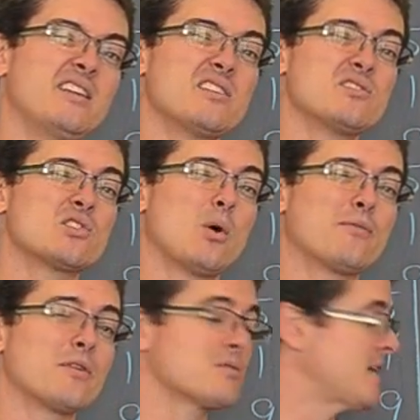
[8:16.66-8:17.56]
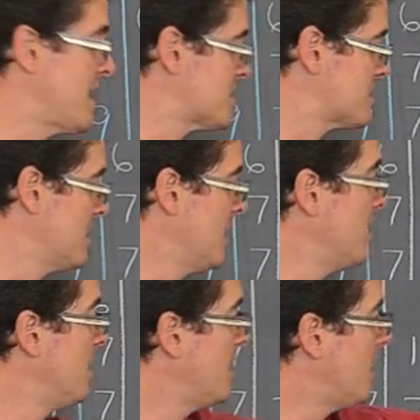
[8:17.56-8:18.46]
kid didn't show up for their test,
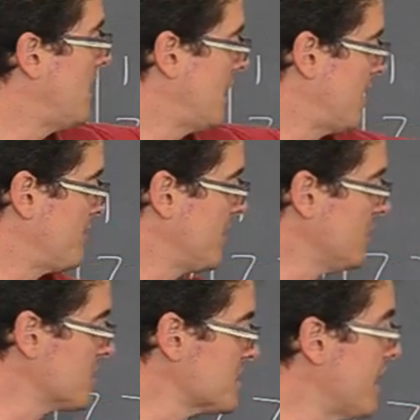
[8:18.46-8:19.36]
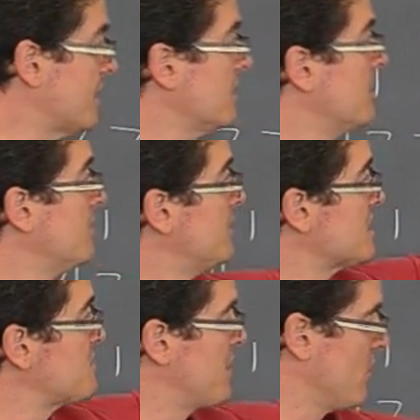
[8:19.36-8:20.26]
um, it looks like
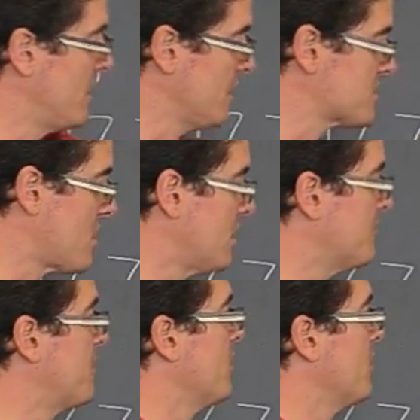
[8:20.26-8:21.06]
this period, let's call it